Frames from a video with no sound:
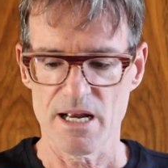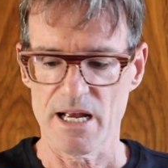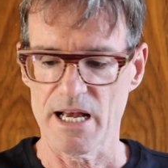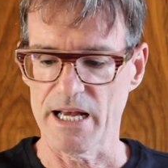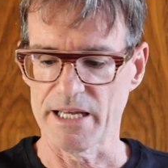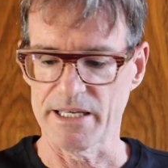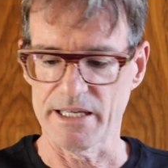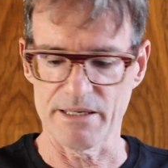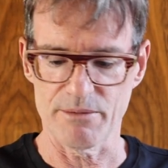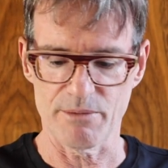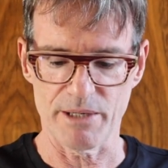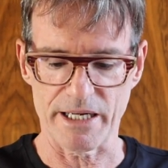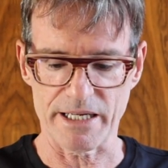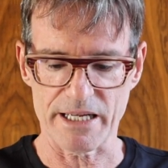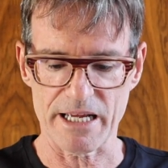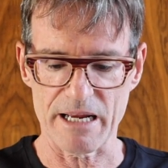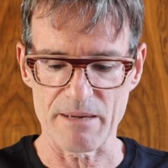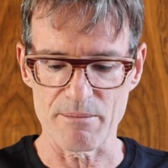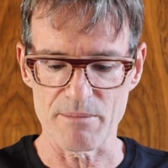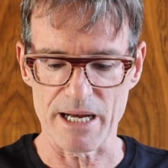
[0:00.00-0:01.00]
And then when I
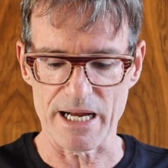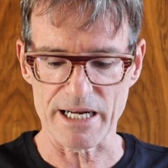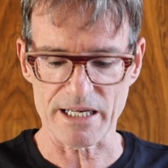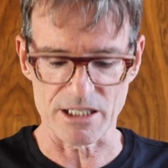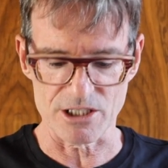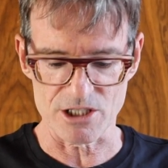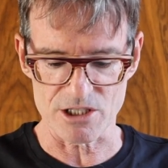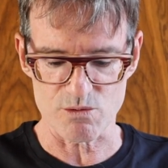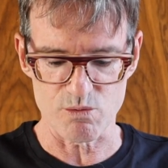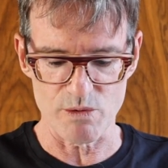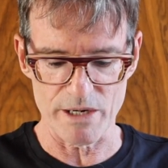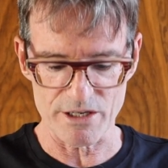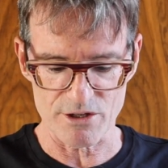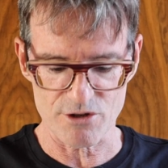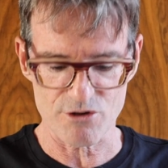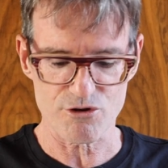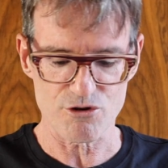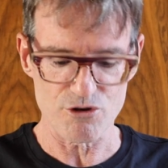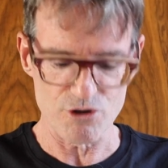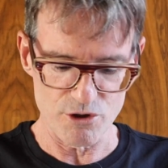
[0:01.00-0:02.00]
came back, I just
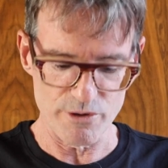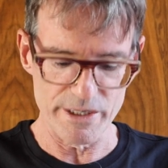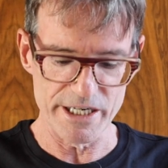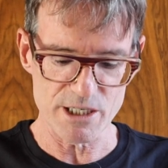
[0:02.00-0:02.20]
went through